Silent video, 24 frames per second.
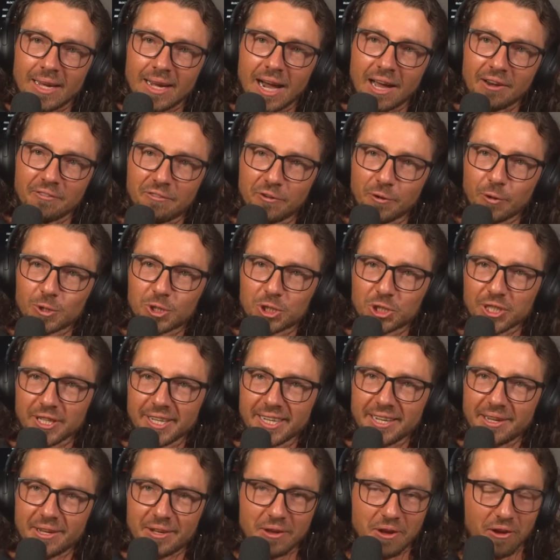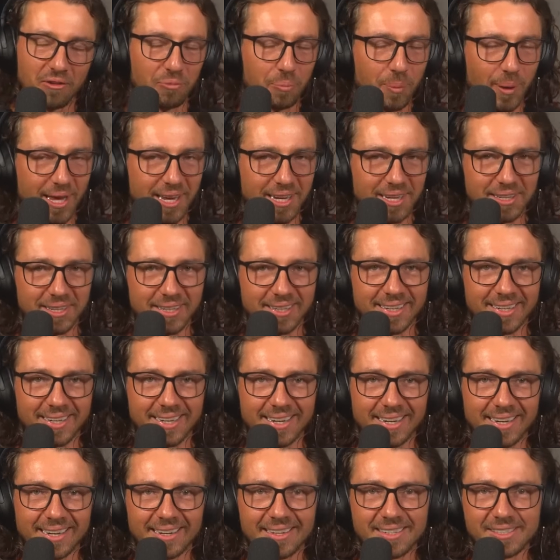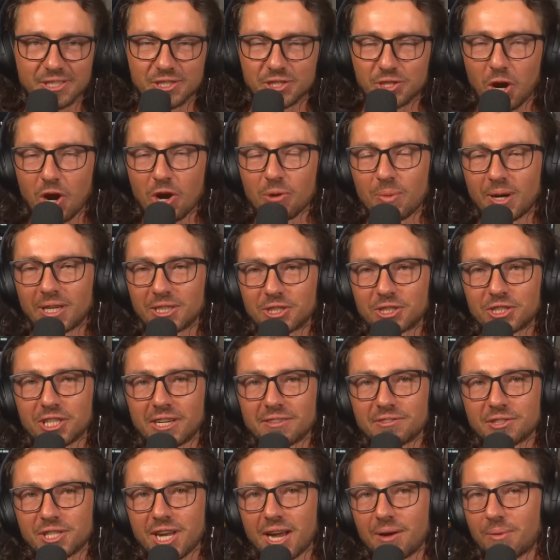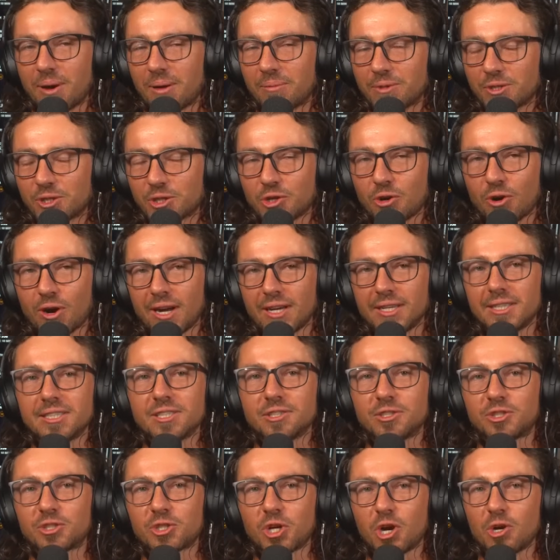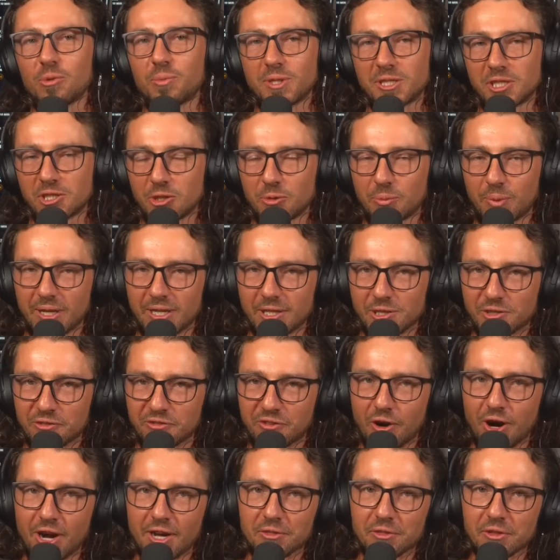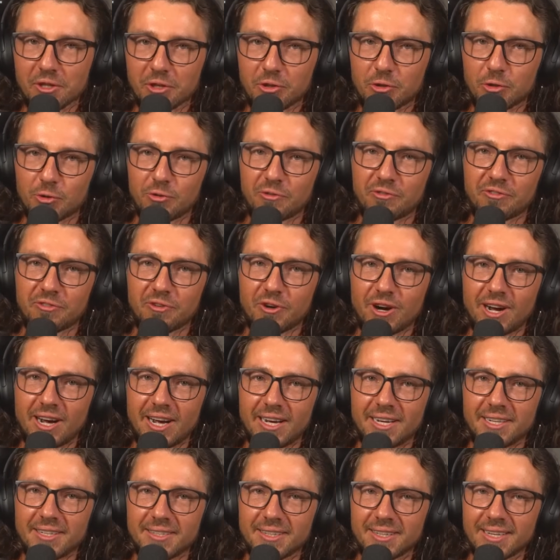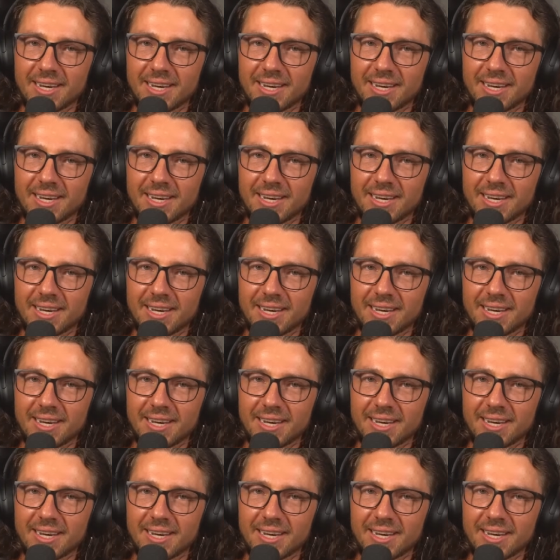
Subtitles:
Unfortunately, so much stuff's come up. This guy is so busy, but he's fighting the good fight,